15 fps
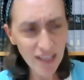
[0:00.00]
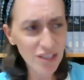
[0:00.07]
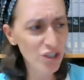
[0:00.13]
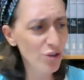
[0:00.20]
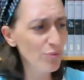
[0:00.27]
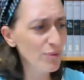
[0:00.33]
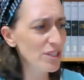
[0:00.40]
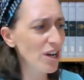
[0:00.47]

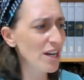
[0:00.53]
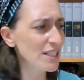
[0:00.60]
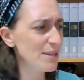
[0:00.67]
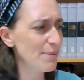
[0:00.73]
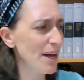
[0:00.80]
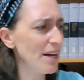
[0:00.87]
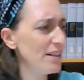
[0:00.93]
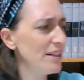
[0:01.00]
So we talked
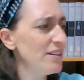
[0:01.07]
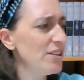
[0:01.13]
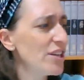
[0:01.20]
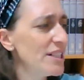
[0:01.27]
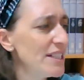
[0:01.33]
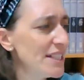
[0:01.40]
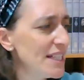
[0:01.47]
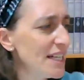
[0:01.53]
about, and you
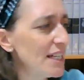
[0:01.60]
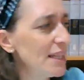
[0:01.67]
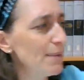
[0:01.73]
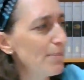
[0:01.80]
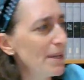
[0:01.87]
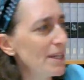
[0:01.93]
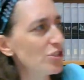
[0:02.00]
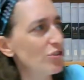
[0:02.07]
can see it in the
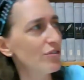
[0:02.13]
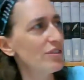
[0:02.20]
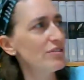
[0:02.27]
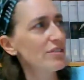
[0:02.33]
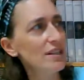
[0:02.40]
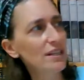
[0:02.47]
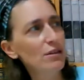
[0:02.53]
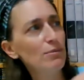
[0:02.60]
picture,
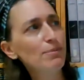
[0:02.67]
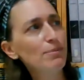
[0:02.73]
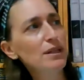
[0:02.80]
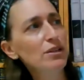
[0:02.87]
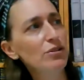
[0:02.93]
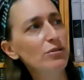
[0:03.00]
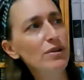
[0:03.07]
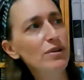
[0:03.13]
there's a little
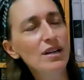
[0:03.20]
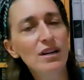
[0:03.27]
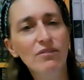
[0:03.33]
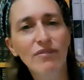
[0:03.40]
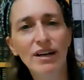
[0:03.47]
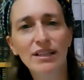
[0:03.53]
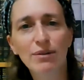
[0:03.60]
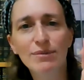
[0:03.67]
blue,
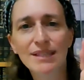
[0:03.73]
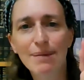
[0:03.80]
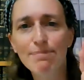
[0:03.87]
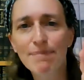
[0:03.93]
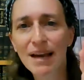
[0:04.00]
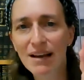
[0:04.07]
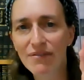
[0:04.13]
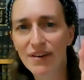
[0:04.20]
like there was a
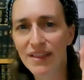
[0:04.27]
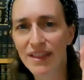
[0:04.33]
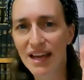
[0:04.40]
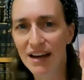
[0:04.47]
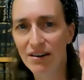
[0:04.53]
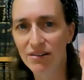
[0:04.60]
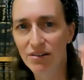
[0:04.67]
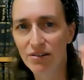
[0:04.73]
mikveh
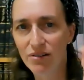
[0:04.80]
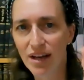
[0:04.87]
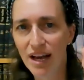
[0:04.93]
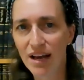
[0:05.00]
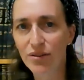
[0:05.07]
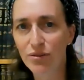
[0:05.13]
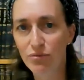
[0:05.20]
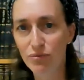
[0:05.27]
there, okay,
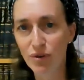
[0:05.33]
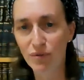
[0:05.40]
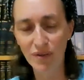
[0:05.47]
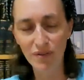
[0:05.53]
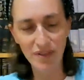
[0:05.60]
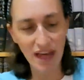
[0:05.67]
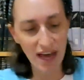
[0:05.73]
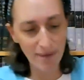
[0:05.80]
on the roof
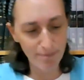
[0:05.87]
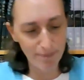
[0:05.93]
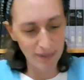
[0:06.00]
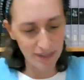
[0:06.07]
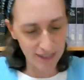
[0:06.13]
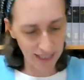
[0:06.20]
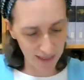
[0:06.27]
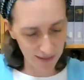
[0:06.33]
of that
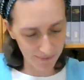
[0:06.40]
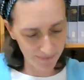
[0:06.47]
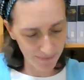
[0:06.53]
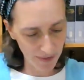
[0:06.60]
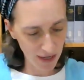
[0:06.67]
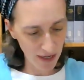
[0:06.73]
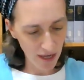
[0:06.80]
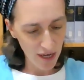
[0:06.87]
building.
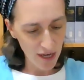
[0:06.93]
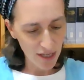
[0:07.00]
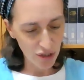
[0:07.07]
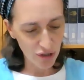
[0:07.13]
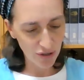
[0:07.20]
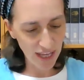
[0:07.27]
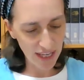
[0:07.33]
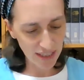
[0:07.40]

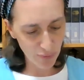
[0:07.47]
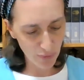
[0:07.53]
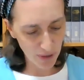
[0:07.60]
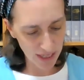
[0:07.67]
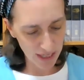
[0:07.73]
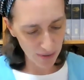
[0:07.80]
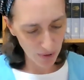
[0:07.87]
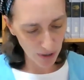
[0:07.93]
So that's
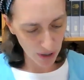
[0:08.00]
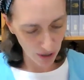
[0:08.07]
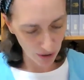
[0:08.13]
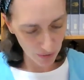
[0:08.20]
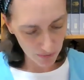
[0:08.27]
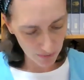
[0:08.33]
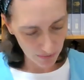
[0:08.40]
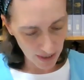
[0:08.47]
where he would
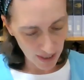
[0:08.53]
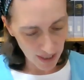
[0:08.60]
go.